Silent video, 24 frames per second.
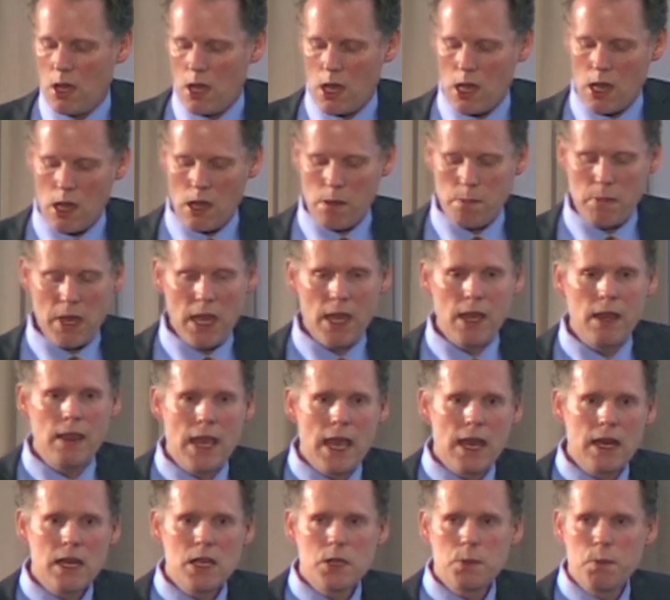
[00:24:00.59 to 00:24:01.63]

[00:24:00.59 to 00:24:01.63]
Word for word: And that has